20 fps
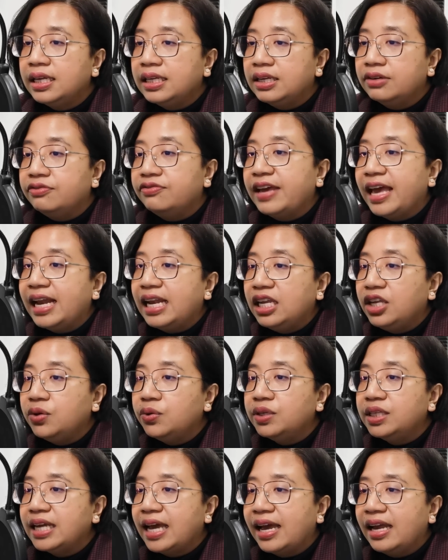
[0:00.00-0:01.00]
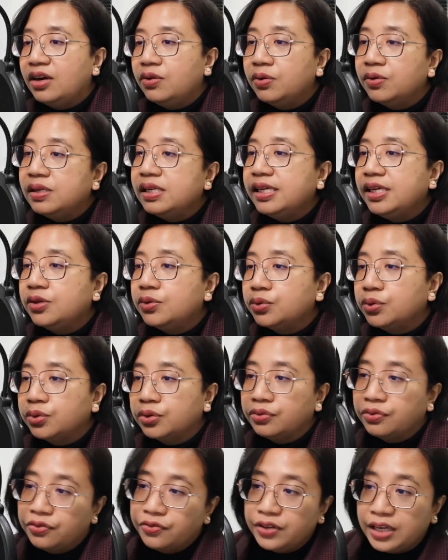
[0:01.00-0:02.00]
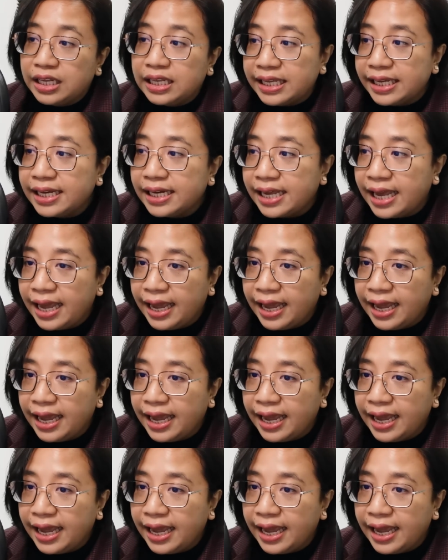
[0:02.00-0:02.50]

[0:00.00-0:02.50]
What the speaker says: the value that only you could feel it